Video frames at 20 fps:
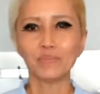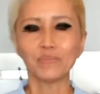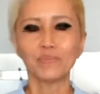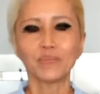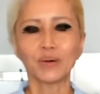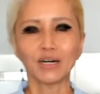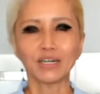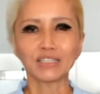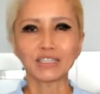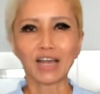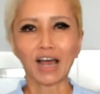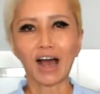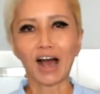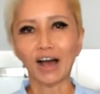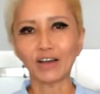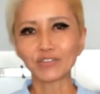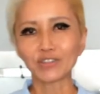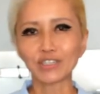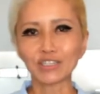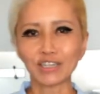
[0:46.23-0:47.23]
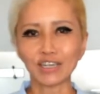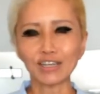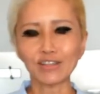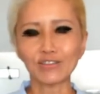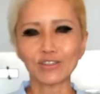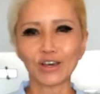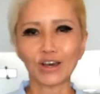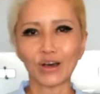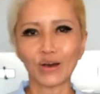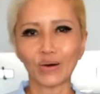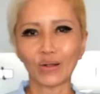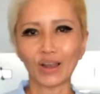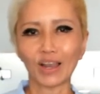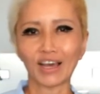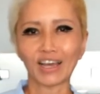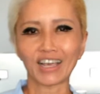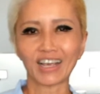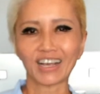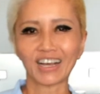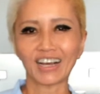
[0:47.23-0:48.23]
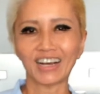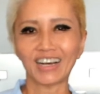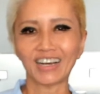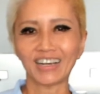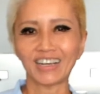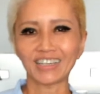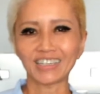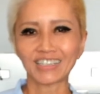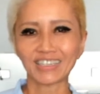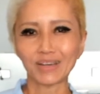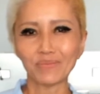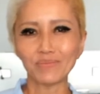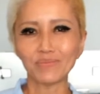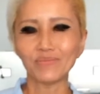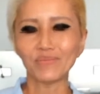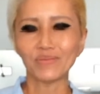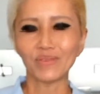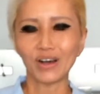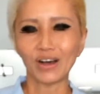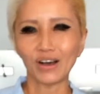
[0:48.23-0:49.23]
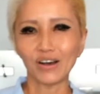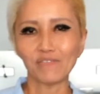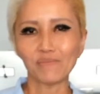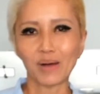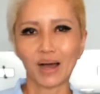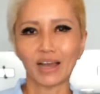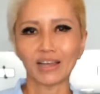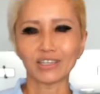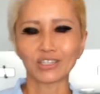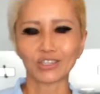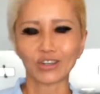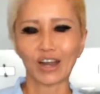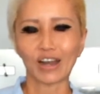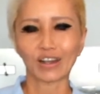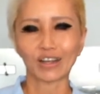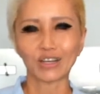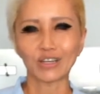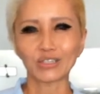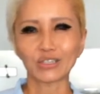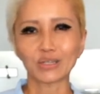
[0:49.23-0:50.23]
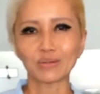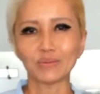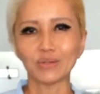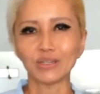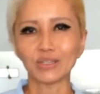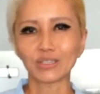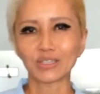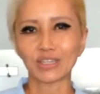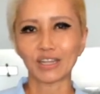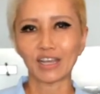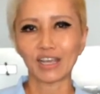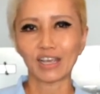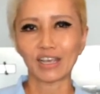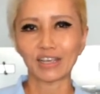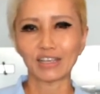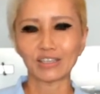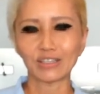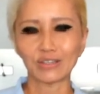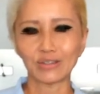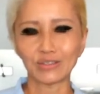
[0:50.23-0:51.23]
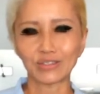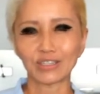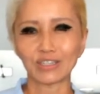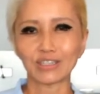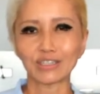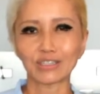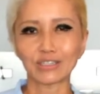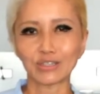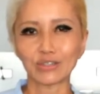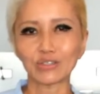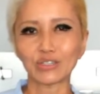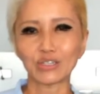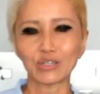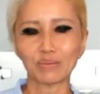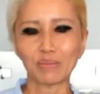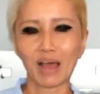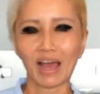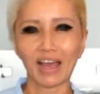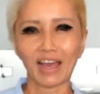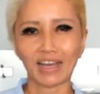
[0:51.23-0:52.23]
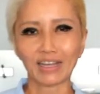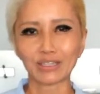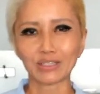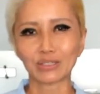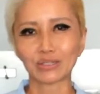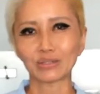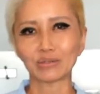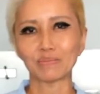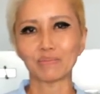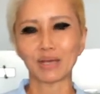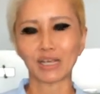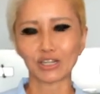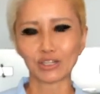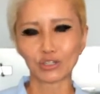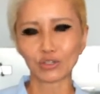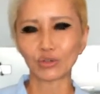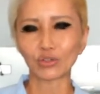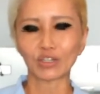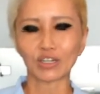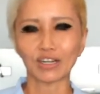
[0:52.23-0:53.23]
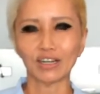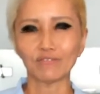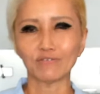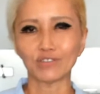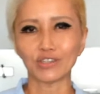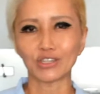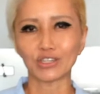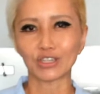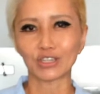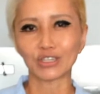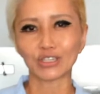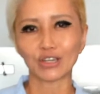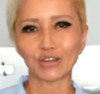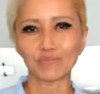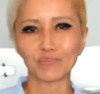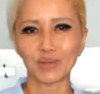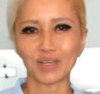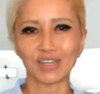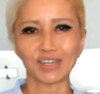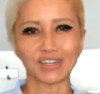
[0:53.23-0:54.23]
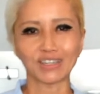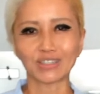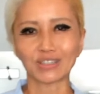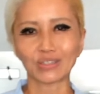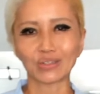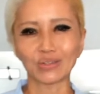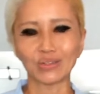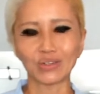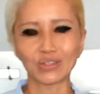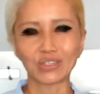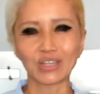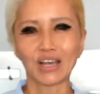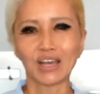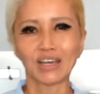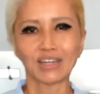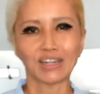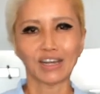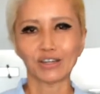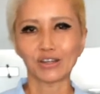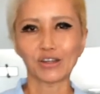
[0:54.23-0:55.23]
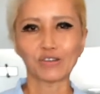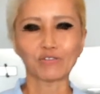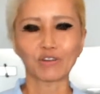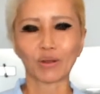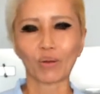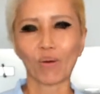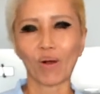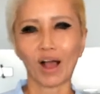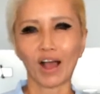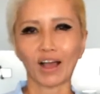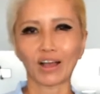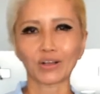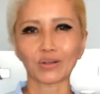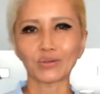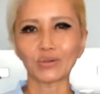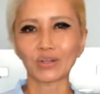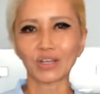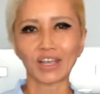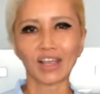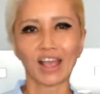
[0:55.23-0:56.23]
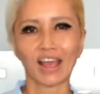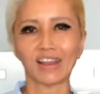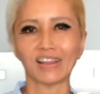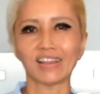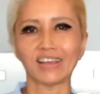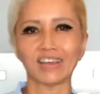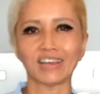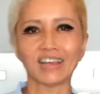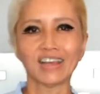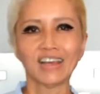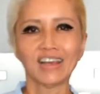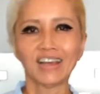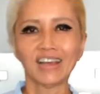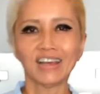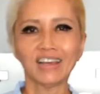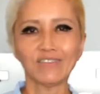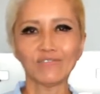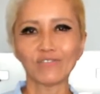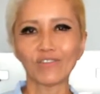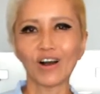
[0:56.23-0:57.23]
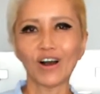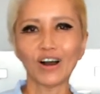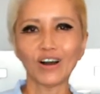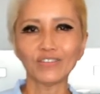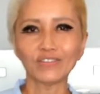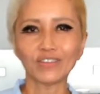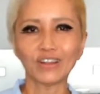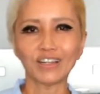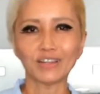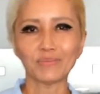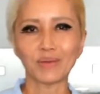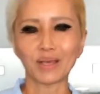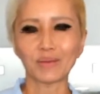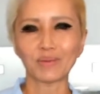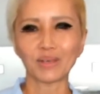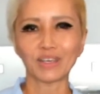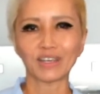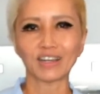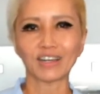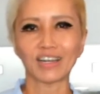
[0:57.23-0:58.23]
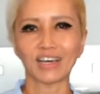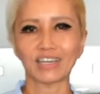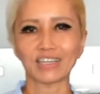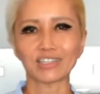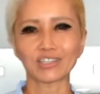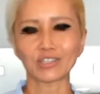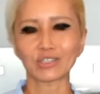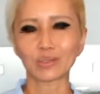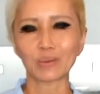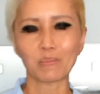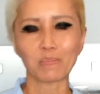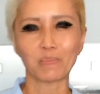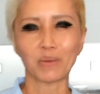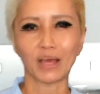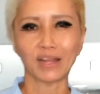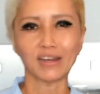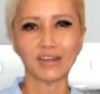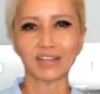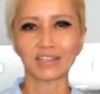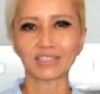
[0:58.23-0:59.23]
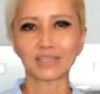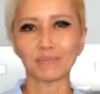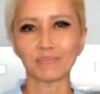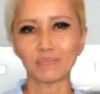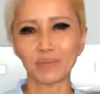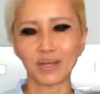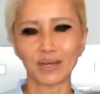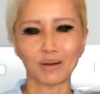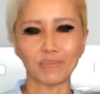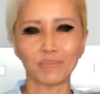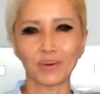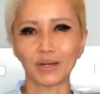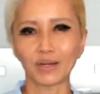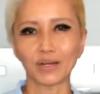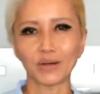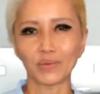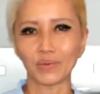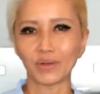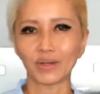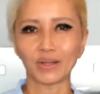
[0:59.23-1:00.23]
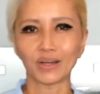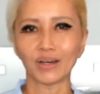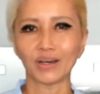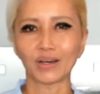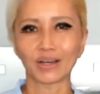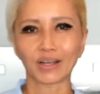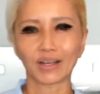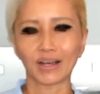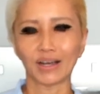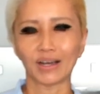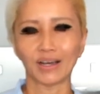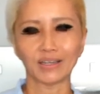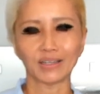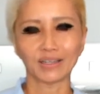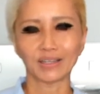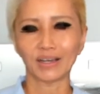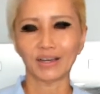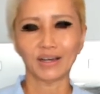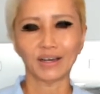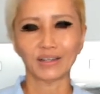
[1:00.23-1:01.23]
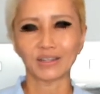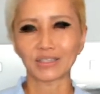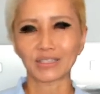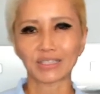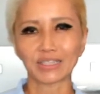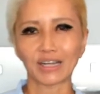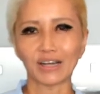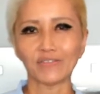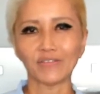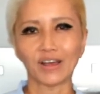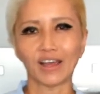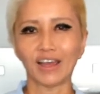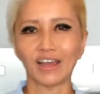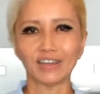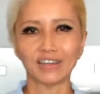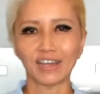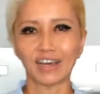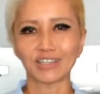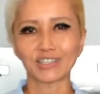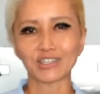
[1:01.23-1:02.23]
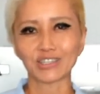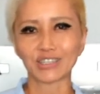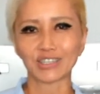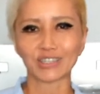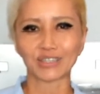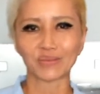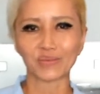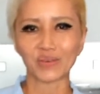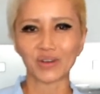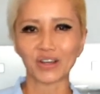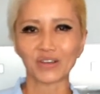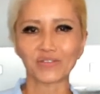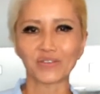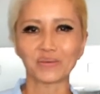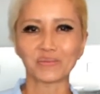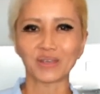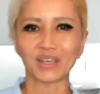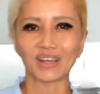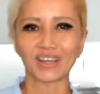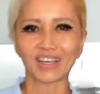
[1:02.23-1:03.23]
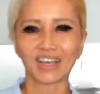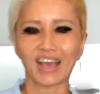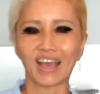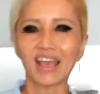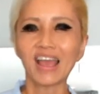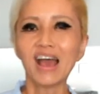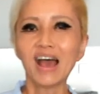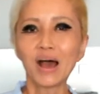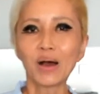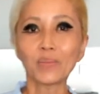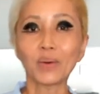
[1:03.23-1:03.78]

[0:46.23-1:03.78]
But I've seen though, like some of my Australian customers, they use these YouTube hacks to make shortcut versions of peanut sauce that don't require cooking, and they involve maybe like just blending some peanut butter with other stuff, and that just doesn't work for me, okay?